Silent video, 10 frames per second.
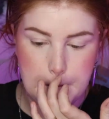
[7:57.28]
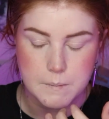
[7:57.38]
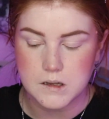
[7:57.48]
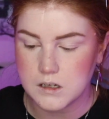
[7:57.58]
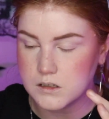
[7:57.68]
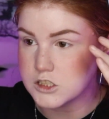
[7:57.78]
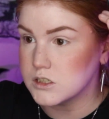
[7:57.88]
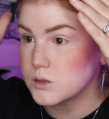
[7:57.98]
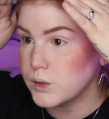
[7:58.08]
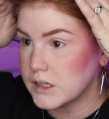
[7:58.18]
I'm gonna
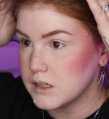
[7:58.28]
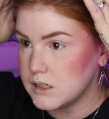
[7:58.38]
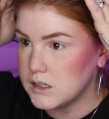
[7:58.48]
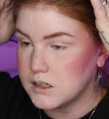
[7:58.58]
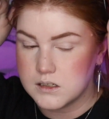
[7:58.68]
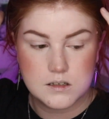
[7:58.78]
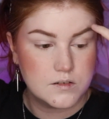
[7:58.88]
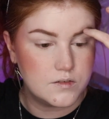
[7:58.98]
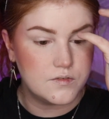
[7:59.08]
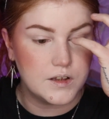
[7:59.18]
just quickly
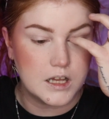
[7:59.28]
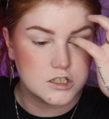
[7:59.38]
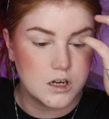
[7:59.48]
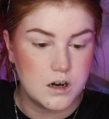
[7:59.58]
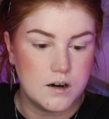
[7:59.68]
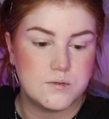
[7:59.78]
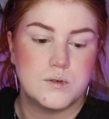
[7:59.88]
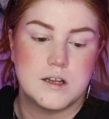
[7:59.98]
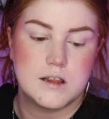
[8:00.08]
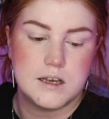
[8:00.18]
finish off
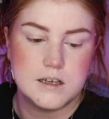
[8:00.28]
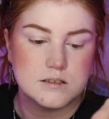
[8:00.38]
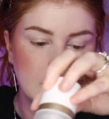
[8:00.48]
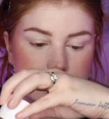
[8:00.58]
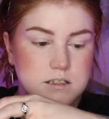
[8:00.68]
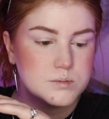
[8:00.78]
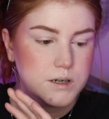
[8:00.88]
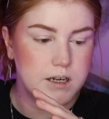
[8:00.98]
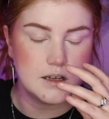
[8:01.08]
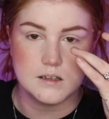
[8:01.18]
with a setting
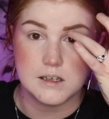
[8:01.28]
spray, and then